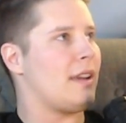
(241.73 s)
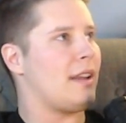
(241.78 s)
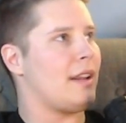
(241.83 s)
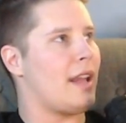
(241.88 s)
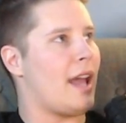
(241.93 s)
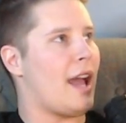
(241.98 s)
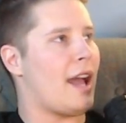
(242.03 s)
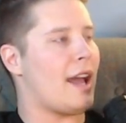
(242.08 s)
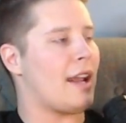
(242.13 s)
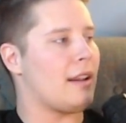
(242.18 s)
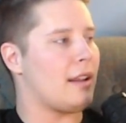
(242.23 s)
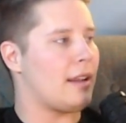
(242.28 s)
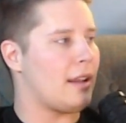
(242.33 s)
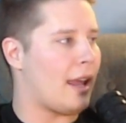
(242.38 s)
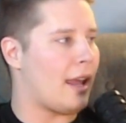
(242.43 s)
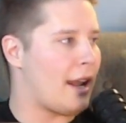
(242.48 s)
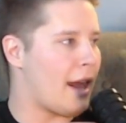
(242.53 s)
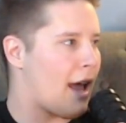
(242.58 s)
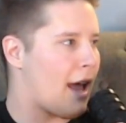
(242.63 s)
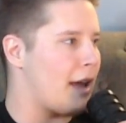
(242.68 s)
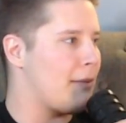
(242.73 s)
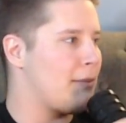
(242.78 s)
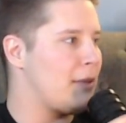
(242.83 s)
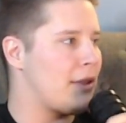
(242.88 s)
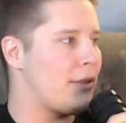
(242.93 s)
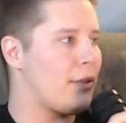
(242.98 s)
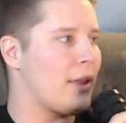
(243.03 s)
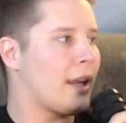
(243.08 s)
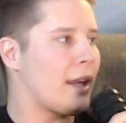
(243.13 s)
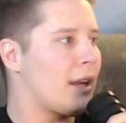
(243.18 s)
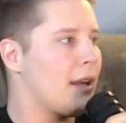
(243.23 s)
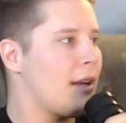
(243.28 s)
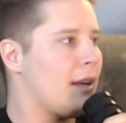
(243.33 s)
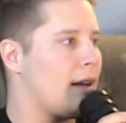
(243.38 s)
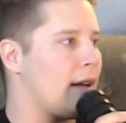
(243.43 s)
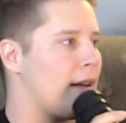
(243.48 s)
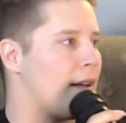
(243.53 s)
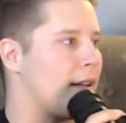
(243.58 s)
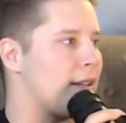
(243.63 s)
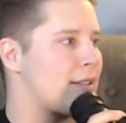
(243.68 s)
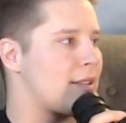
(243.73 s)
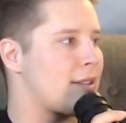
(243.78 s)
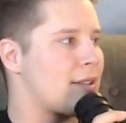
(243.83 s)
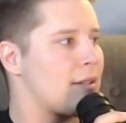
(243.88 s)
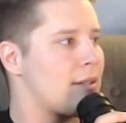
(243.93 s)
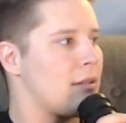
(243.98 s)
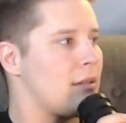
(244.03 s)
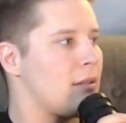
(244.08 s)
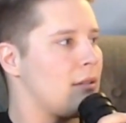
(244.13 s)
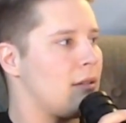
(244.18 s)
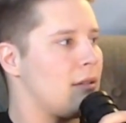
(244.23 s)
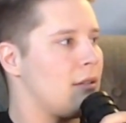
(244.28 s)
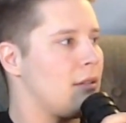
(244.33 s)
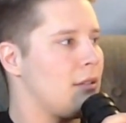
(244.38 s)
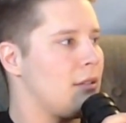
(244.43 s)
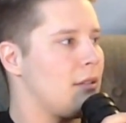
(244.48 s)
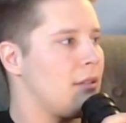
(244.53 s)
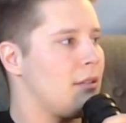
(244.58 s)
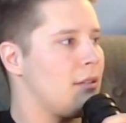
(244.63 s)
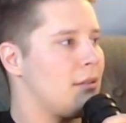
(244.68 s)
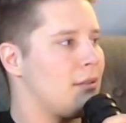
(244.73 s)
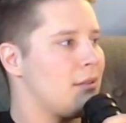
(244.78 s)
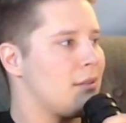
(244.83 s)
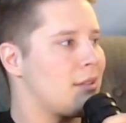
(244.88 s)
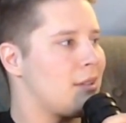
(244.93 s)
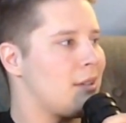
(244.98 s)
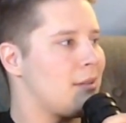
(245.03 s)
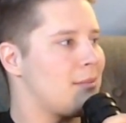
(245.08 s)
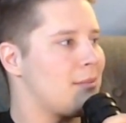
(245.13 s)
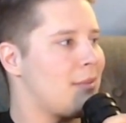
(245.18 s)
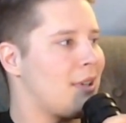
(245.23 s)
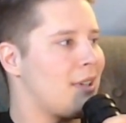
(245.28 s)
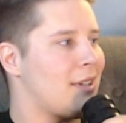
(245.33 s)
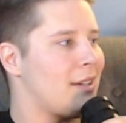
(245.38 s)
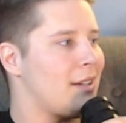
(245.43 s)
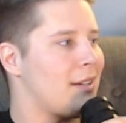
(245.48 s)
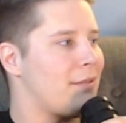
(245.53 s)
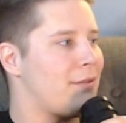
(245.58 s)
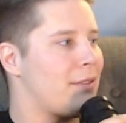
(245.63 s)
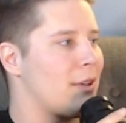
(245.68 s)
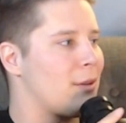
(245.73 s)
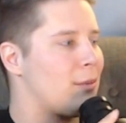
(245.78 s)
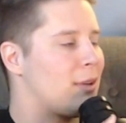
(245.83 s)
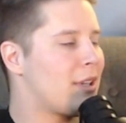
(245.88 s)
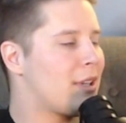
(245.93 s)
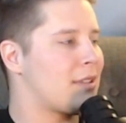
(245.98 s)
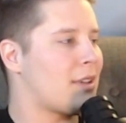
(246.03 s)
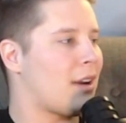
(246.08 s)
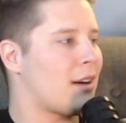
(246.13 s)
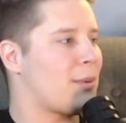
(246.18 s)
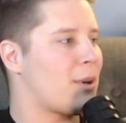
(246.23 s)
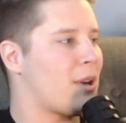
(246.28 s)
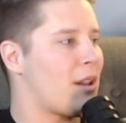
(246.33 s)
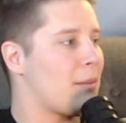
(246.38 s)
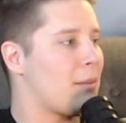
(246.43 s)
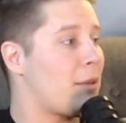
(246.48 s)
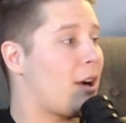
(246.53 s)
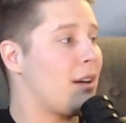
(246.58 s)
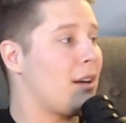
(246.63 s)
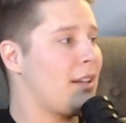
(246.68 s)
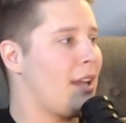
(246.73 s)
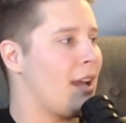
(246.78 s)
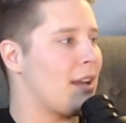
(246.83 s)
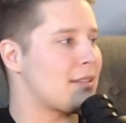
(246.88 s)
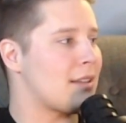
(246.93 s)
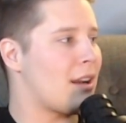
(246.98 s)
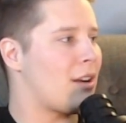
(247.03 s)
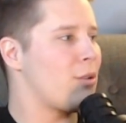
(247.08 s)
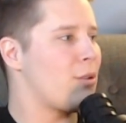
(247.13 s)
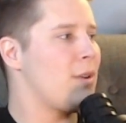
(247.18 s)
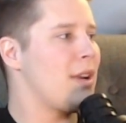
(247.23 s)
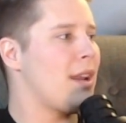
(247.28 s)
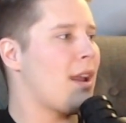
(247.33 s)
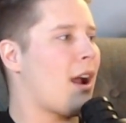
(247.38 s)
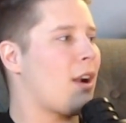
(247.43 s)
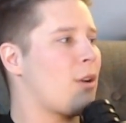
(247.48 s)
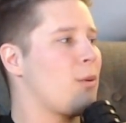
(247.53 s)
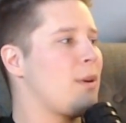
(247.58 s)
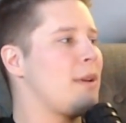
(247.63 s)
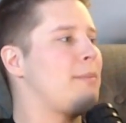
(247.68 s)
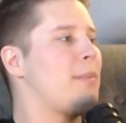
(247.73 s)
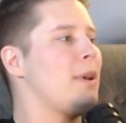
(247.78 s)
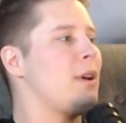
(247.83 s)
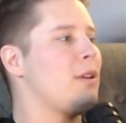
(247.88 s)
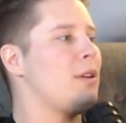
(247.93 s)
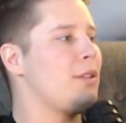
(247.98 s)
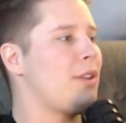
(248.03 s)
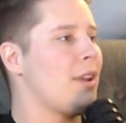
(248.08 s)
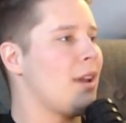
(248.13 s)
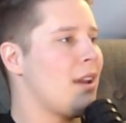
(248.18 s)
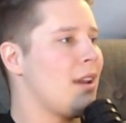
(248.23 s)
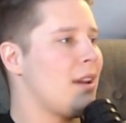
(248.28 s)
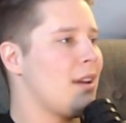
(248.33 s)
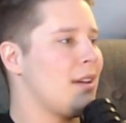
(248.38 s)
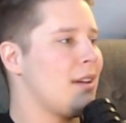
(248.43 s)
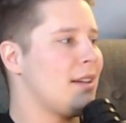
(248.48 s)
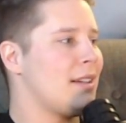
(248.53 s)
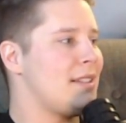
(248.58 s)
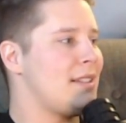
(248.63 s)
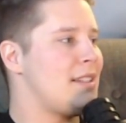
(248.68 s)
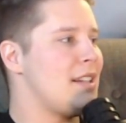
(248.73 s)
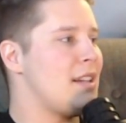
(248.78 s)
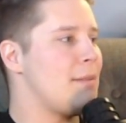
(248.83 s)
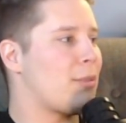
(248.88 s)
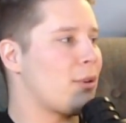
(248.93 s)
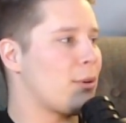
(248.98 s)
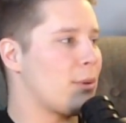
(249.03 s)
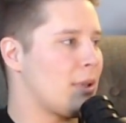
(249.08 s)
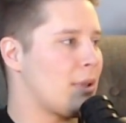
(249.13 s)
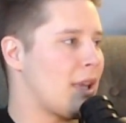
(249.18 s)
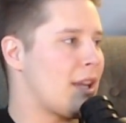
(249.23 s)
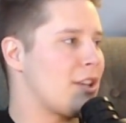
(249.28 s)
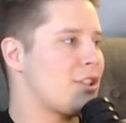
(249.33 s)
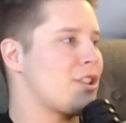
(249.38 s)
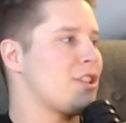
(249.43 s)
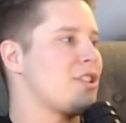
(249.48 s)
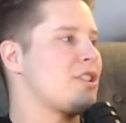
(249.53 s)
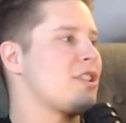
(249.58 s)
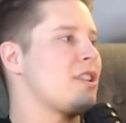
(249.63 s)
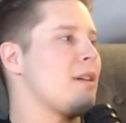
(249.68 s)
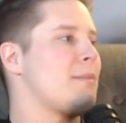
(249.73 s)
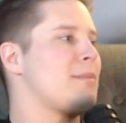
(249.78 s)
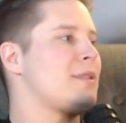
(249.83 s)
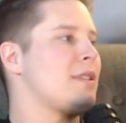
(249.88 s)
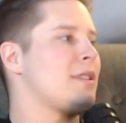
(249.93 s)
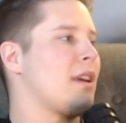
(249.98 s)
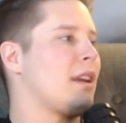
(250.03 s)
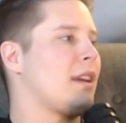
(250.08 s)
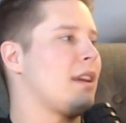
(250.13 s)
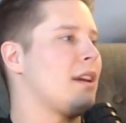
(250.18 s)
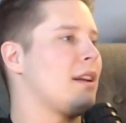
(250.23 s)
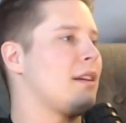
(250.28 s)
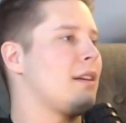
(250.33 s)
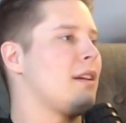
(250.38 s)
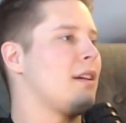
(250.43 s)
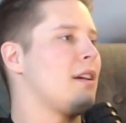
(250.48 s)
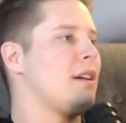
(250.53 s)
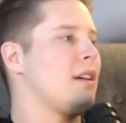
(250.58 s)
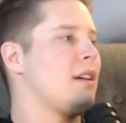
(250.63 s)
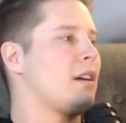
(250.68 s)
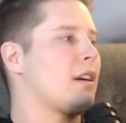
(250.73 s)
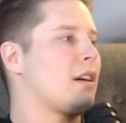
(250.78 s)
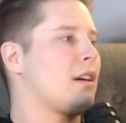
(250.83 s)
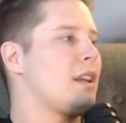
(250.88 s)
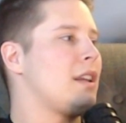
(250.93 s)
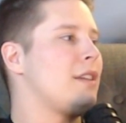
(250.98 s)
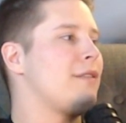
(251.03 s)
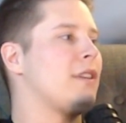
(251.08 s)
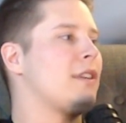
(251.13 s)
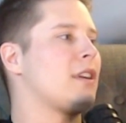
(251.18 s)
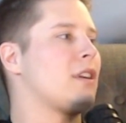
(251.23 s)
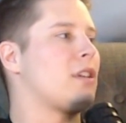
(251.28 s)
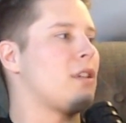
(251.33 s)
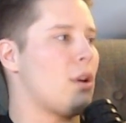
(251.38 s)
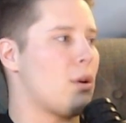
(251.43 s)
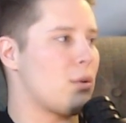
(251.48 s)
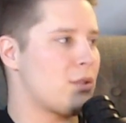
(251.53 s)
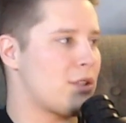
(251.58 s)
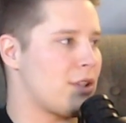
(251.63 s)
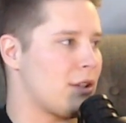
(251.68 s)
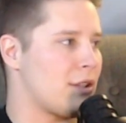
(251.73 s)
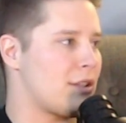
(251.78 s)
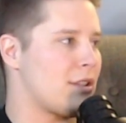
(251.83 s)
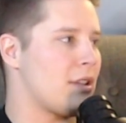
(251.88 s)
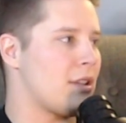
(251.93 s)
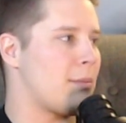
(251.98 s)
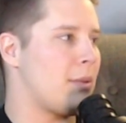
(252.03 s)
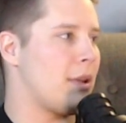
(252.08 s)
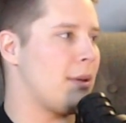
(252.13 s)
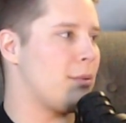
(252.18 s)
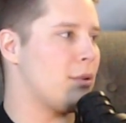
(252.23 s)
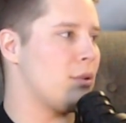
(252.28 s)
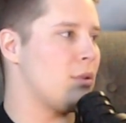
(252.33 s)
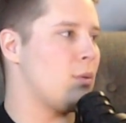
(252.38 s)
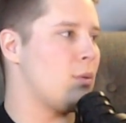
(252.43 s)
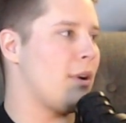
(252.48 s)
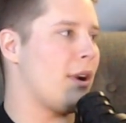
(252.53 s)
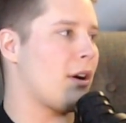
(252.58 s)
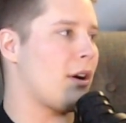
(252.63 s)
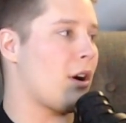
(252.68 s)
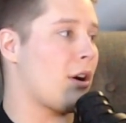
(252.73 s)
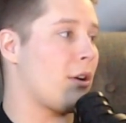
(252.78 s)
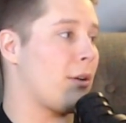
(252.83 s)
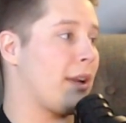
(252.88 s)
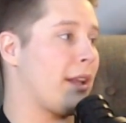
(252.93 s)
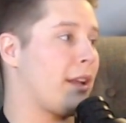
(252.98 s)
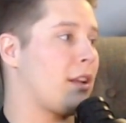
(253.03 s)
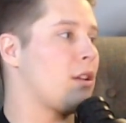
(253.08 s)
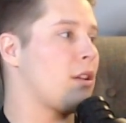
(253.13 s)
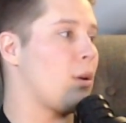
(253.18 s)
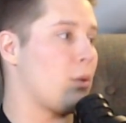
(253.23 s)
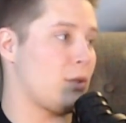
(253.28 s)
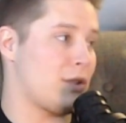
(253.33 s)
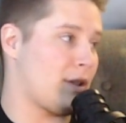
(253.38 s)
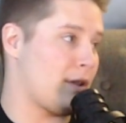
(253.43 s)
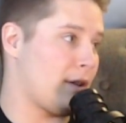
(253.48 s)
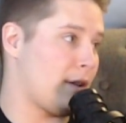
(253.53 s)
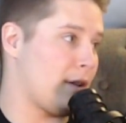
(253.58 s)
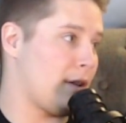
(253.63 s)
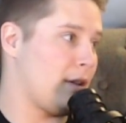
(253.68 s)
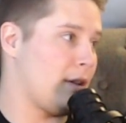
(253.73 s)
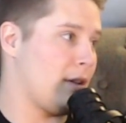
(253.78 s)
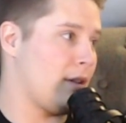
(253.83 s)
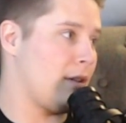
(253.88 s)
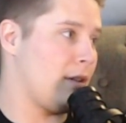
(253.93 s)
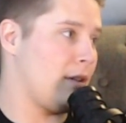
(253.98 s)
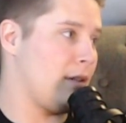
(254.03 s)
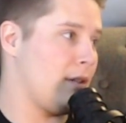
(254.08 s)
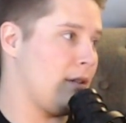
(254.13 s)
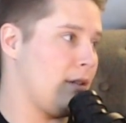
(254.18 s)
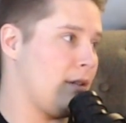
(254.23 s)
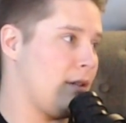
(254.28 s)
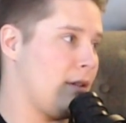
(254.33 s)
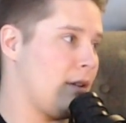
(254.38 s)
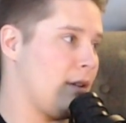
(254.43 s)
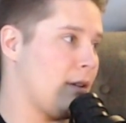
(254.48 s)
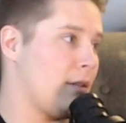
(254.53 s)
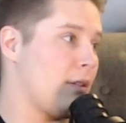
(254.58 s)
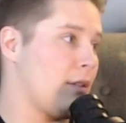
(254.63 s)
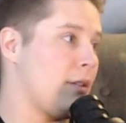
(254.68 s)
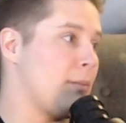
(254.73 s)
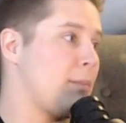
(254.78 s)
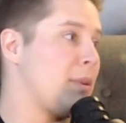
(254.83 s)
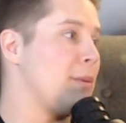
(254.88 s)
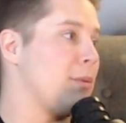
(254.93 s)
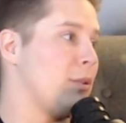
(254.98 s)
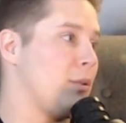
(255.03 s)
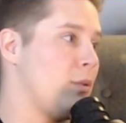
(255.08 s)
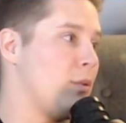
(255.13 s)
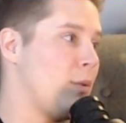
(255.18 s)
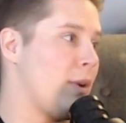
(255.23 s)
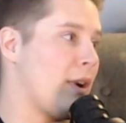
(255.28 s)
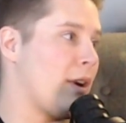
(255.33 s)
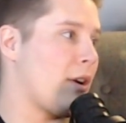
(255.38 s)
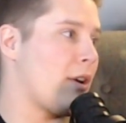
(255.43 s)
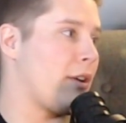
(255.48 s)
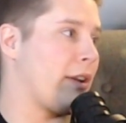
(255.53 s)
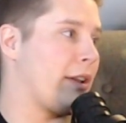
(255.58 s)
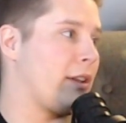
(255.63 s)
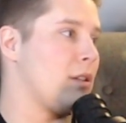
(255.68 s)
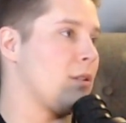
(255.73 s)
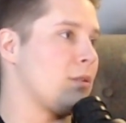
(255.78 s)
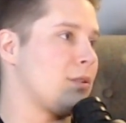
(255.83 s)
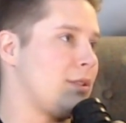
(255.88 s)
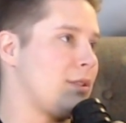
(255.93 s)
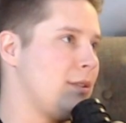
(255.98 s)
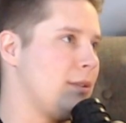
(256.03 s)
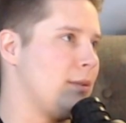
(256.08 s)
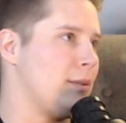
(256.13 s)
had me thinking, and it's something I figured we could talk about on the podcast. How do we build deeper relationships and get even closer to the people who we are already closer, or the people who we are already close to?